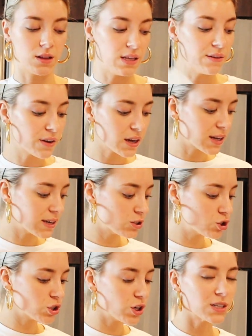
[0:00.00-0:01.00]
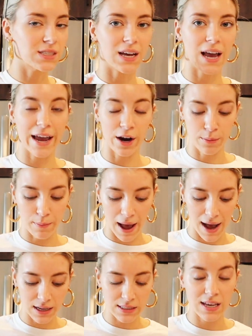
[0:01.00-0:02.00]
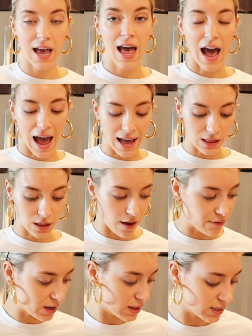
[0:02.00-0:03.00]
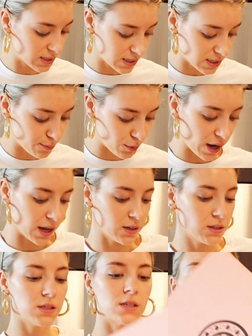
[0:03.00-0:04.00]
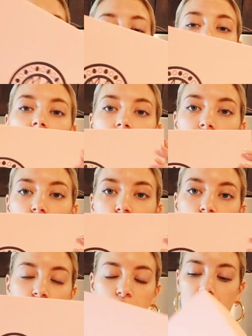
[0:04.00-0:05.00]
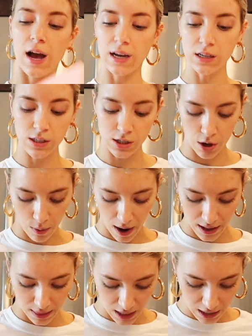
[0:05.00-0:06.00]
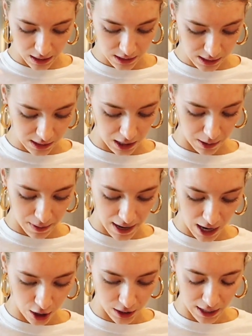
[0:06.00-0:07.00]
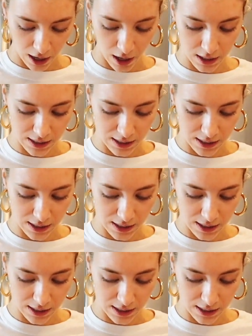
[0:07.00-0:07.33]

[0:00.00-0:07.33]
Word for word: Leave-in conditioner. It's like a hair mask. I love it. This is the brand. I'll show you guys. So I think this is gonna be hair care